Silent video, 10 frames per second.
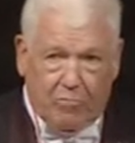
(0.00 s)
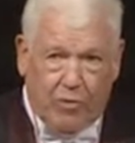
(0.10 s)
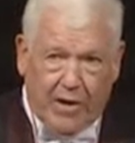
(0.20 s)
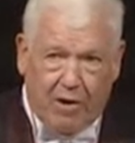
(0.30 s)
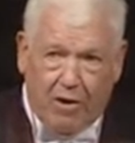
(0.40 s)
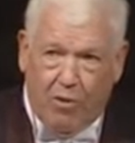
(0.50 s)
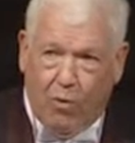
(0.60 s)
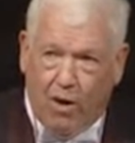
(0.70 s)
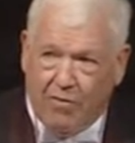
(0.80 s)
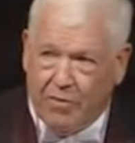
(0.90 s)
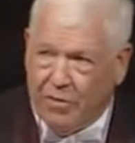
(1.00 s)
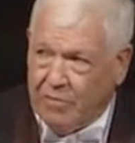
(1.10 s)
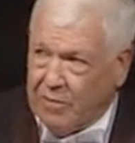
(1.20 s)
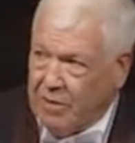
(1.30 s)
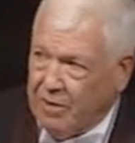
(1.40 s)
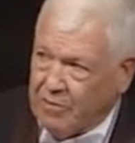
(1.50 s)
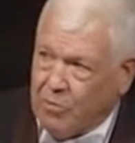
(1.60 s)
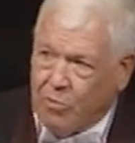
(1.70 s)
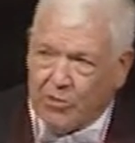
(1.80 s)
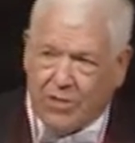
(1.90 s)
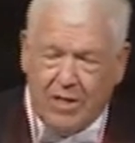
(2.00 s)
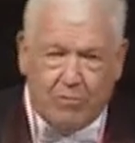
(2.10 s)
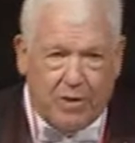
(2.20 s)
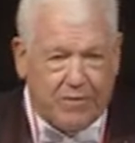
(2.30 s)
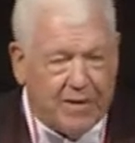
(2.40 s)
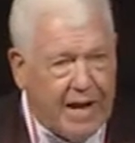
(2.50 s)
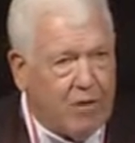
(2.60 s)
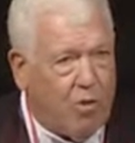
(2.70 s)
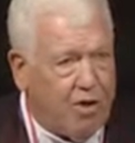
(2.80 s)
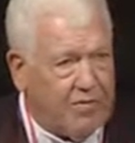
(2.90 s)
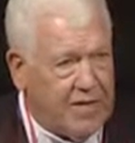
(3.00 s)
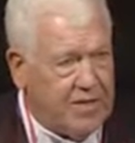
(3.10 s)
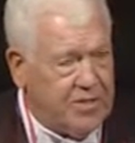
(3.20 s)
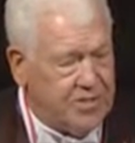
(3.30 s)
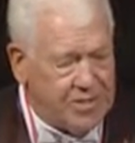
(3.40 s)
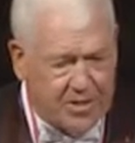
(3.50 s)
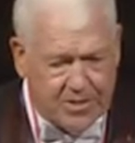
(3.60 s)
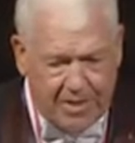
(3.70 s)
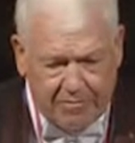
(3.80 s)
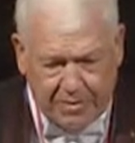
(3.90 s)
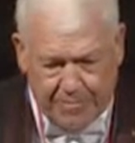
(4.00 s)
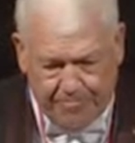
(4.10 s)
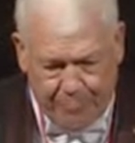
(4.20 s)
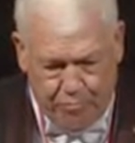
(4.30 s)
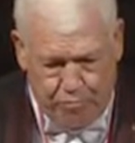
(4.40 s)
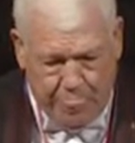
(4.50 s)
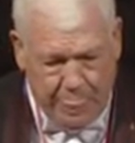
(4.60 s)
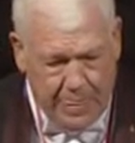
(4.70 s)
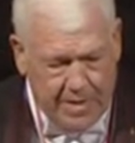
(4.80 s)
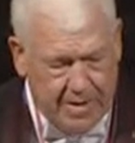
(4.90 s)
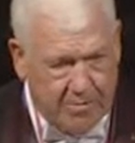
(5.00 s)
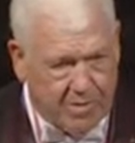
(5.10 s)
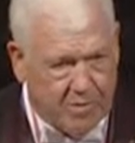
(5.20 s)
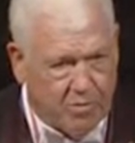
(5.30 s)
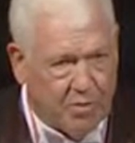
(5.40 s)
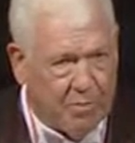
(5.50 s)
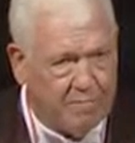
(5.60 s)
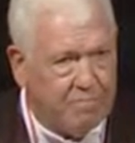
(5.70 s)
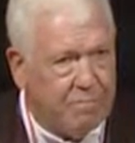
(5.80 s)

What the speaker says: when I carried qualified on the Coral Sea, the night qualifications in the A7, on one of my